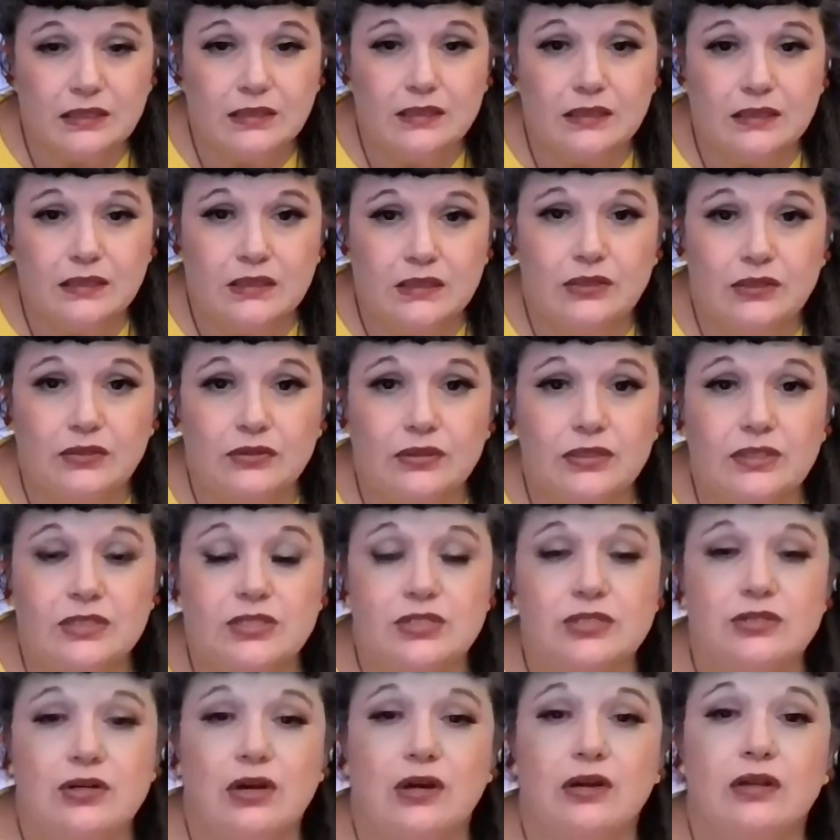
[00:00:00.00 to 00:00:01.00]
You can
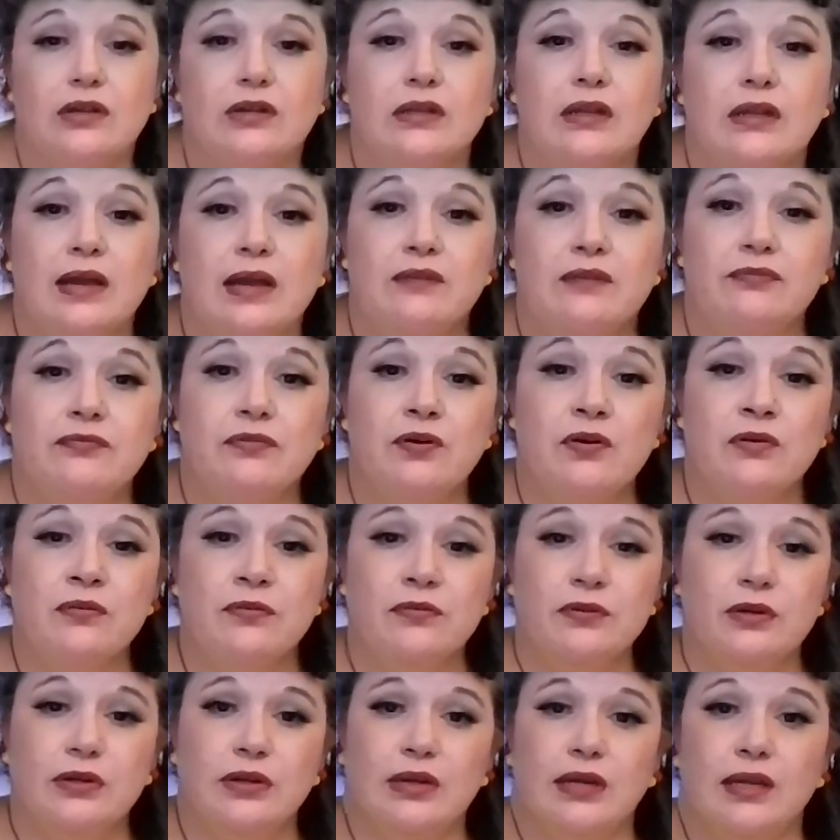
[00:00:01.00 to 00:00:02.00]
start your life over
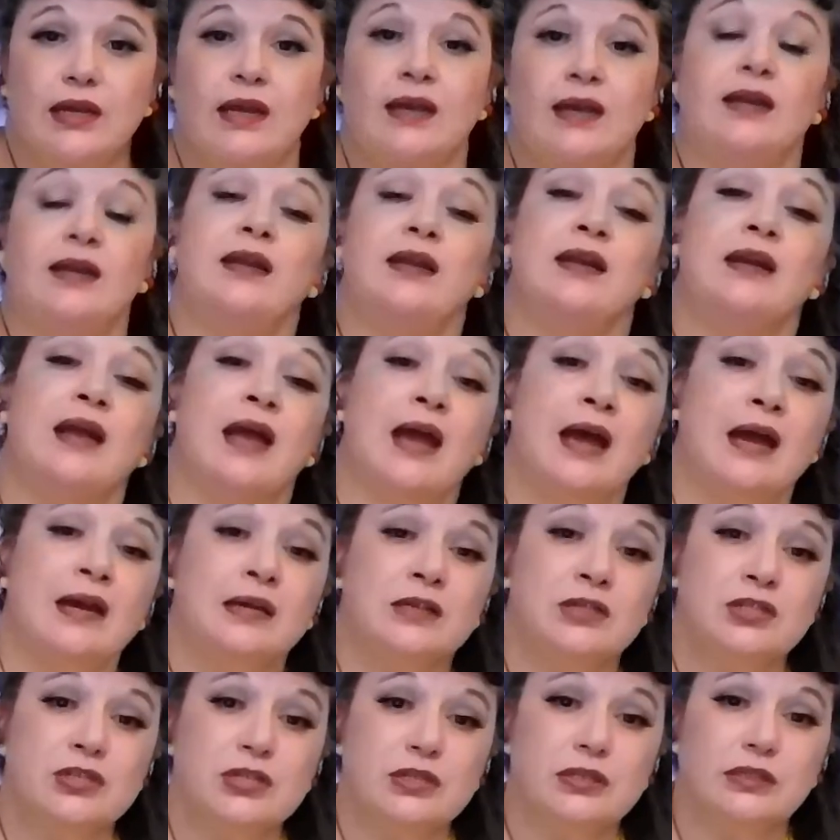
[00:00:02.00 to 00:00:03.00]
again and
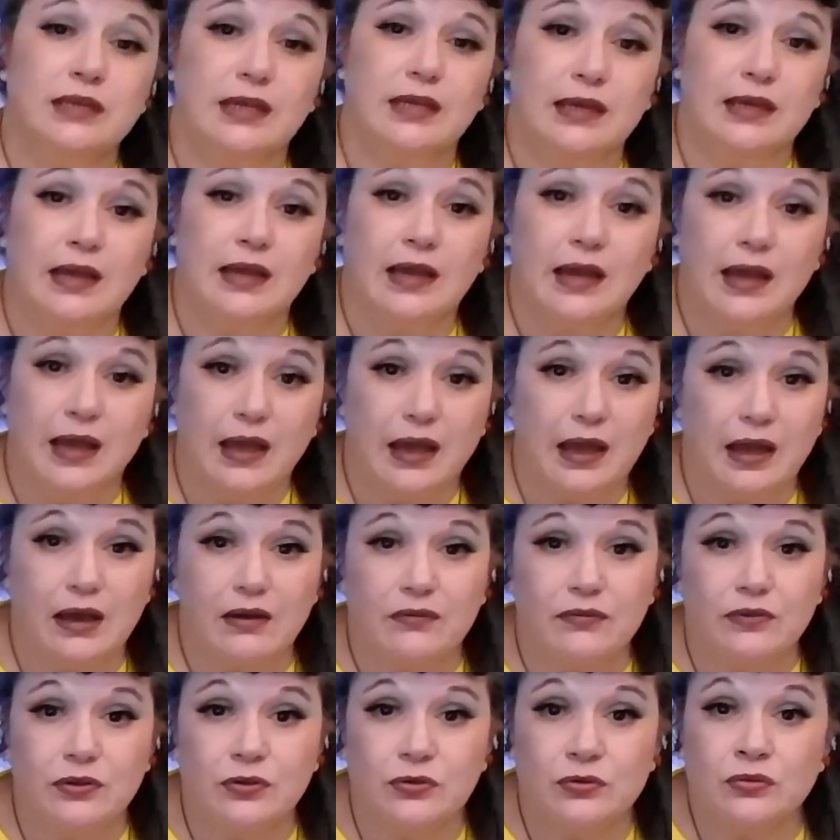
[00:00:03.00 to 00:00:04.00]
actually have a
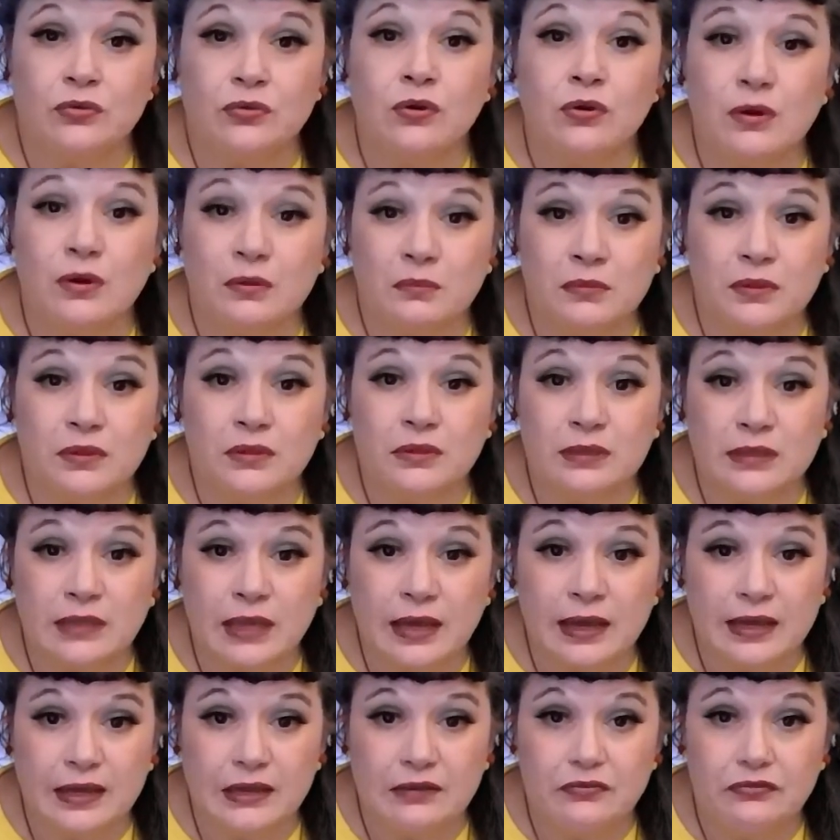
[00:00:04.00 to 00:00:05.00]
normal
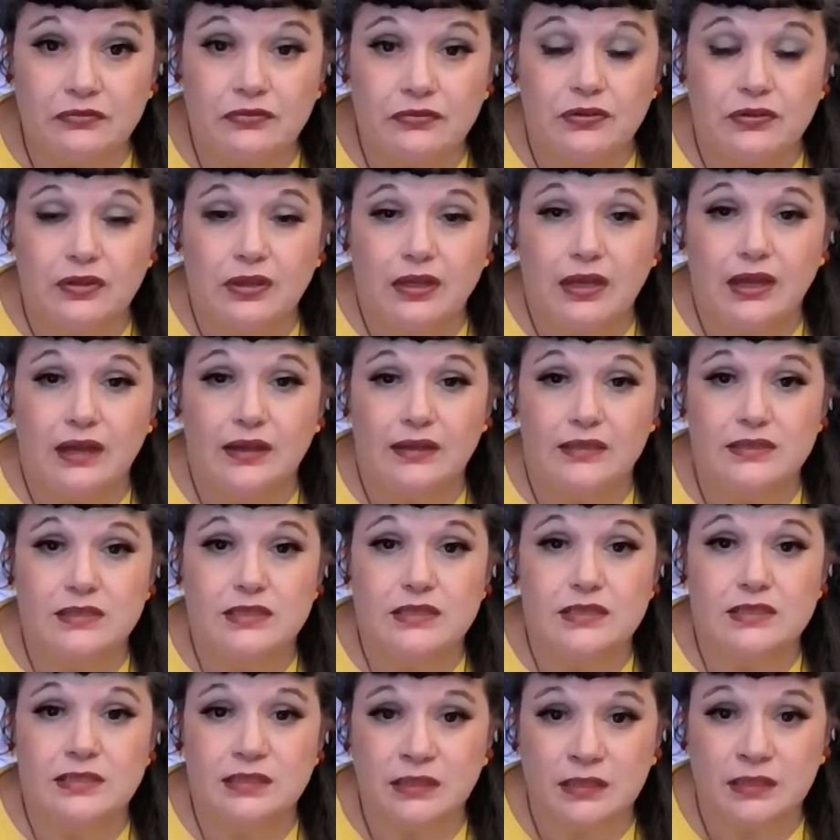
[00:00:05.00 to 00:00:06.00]
life as a
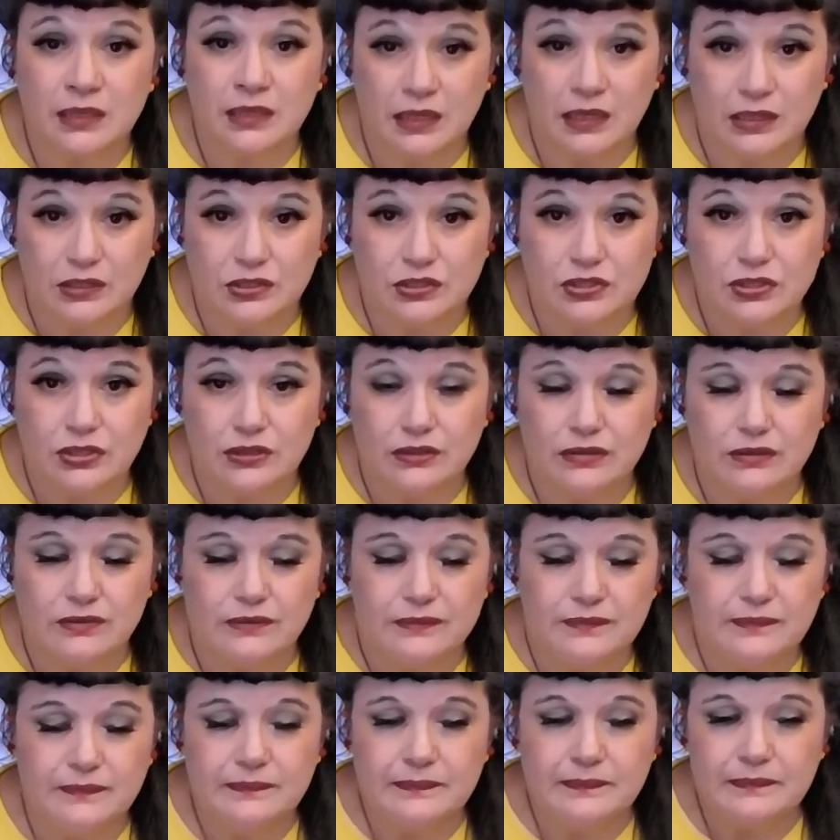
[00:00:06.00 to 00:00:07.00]
teenager.
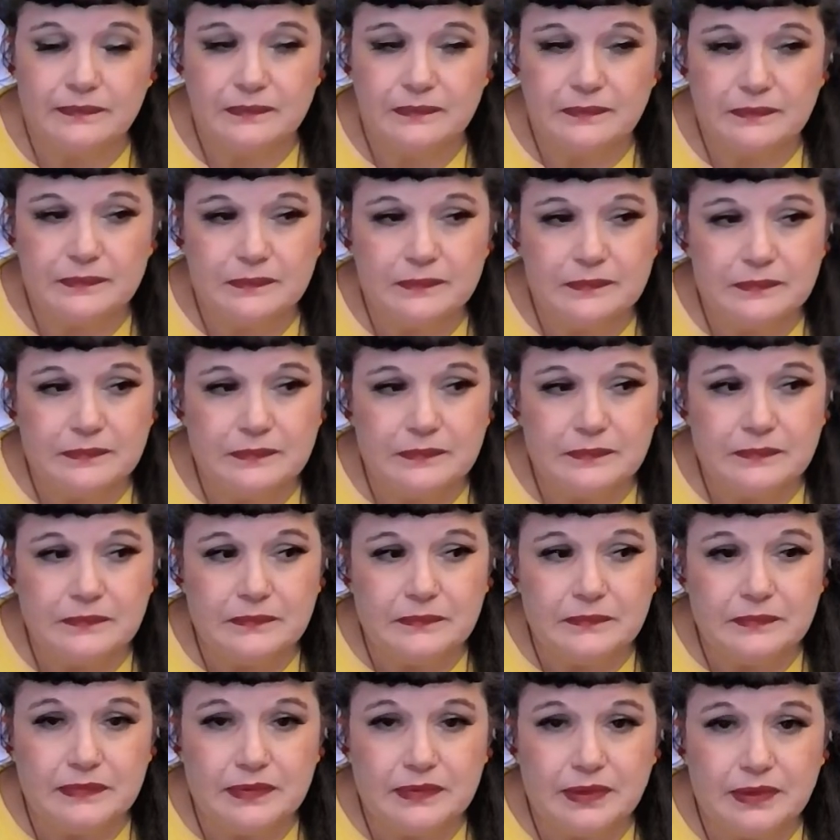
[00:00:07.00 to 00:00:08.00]

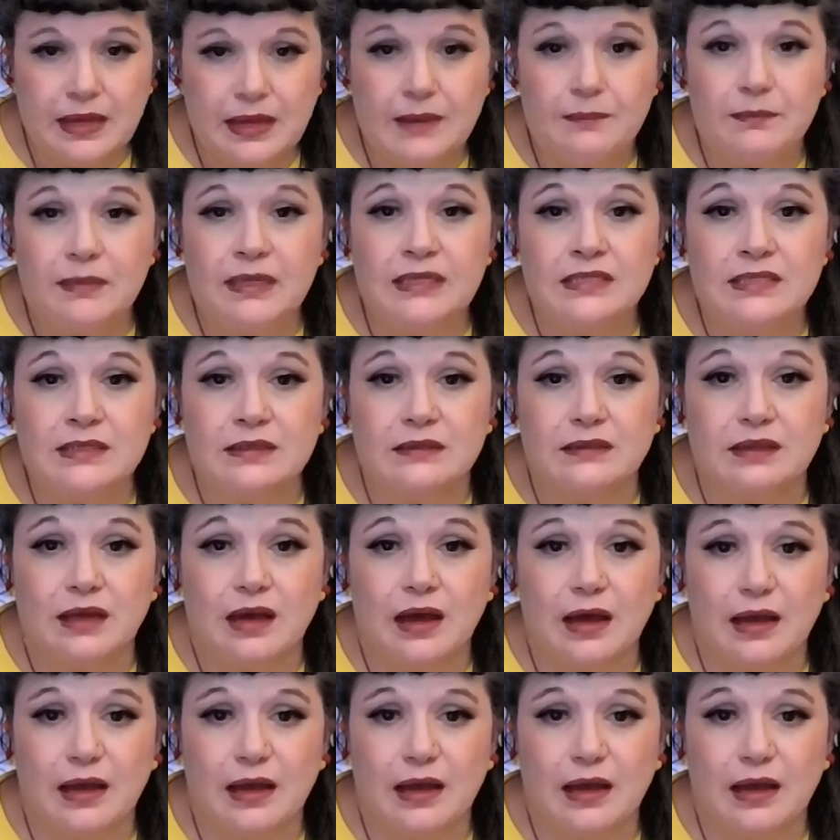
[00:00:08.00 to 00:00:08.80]
That meant a lot.